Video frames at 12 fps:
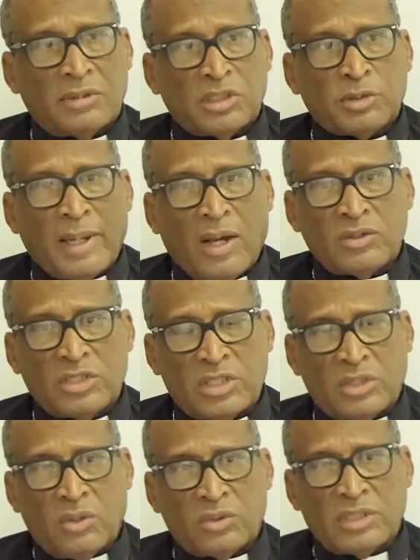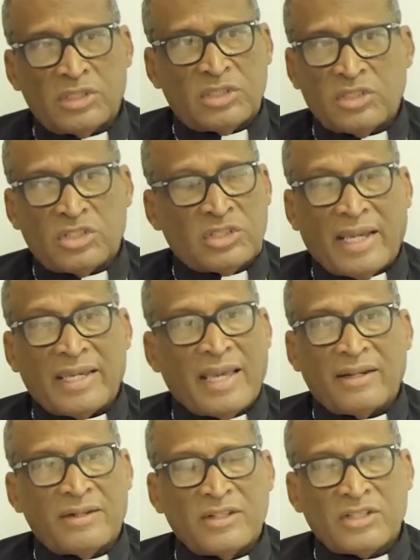spouses in those instances, I
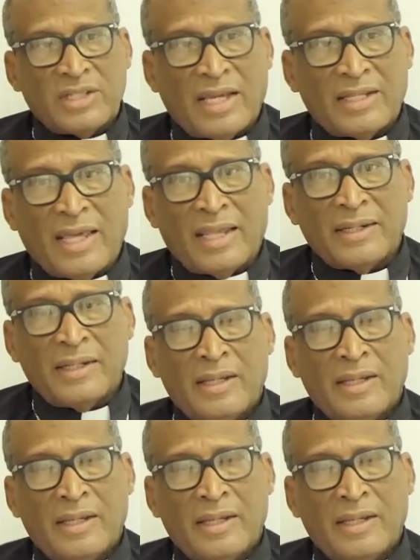can't understand that.